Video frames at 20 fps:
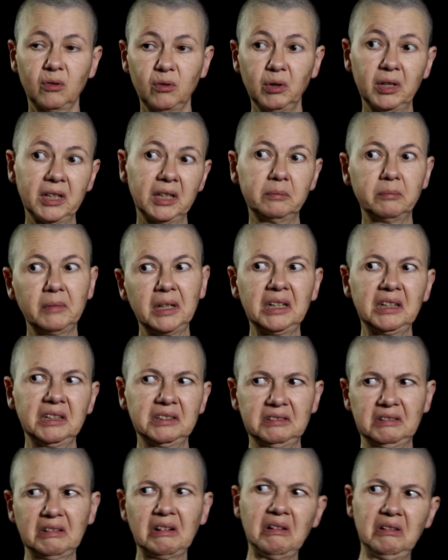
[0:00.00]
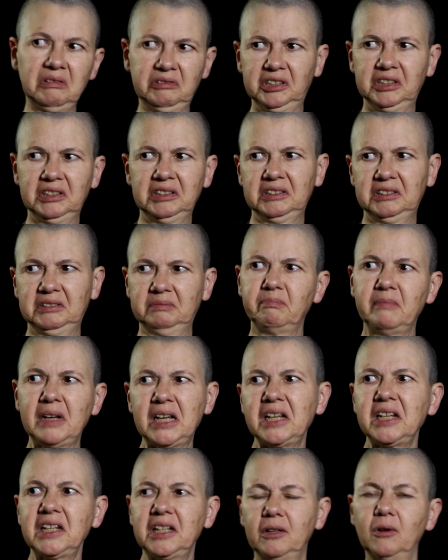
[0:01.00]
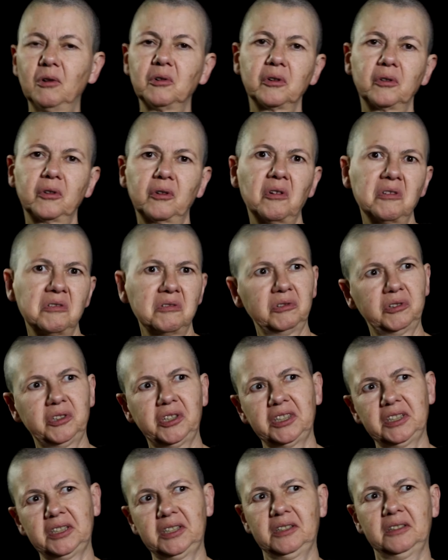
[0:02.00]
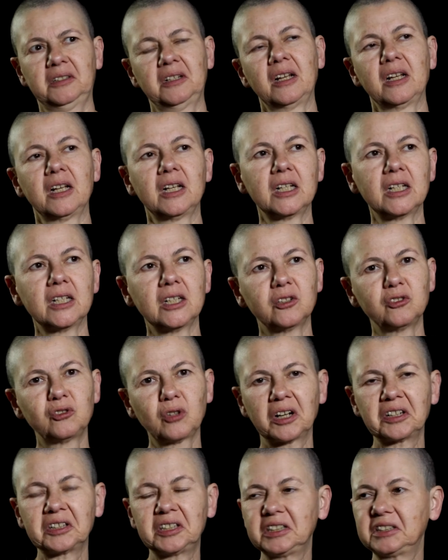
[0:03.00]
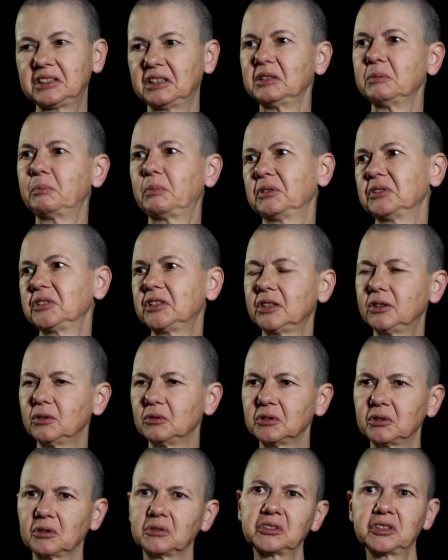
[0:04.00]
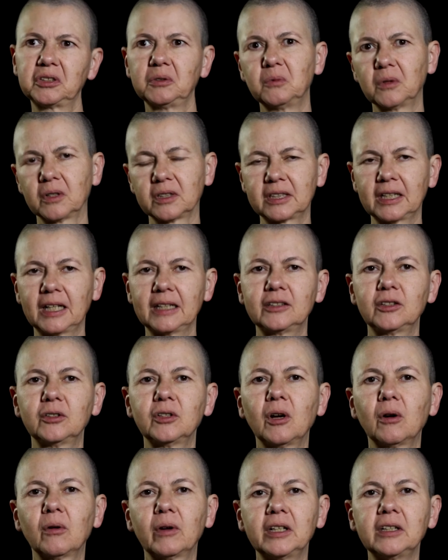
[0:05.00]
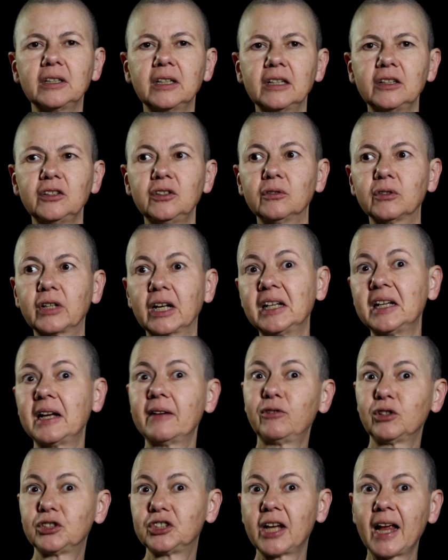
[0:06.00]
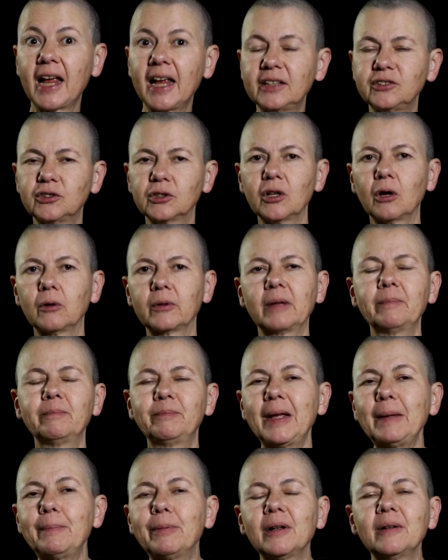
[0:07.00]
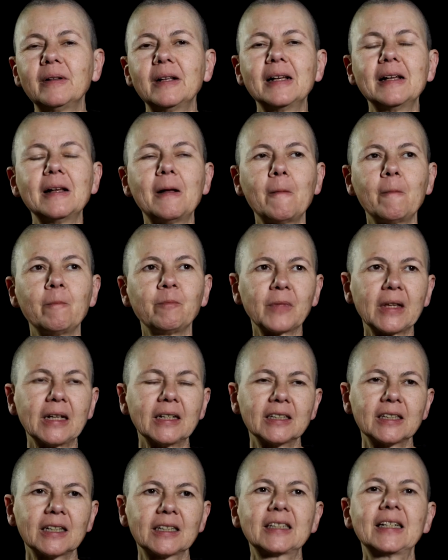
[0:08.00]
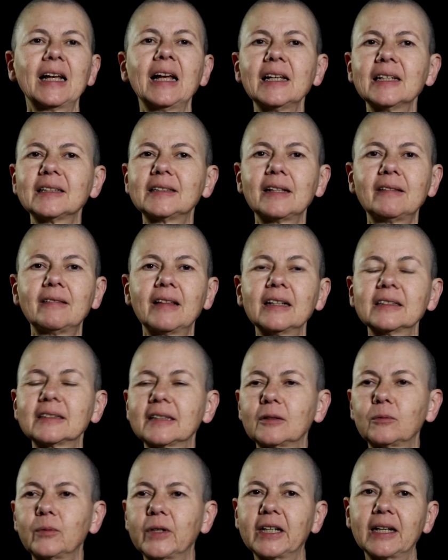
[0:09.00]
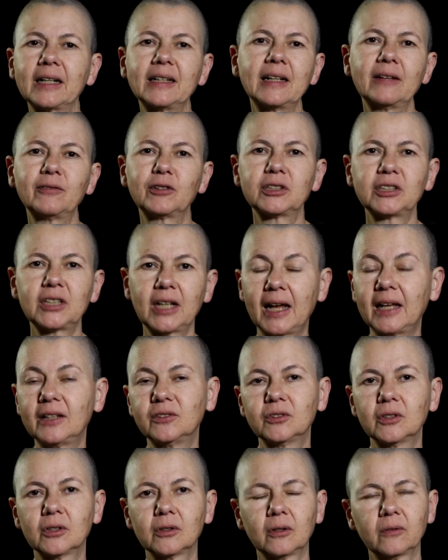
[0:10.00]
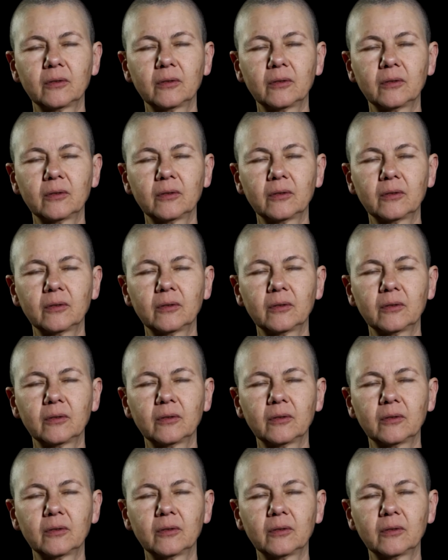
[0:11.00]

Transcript: look at me as, oh, she's mean, or oh, she's a drug addict and a prostitute, or she was that, and you can never change, that society thinks that we can never change,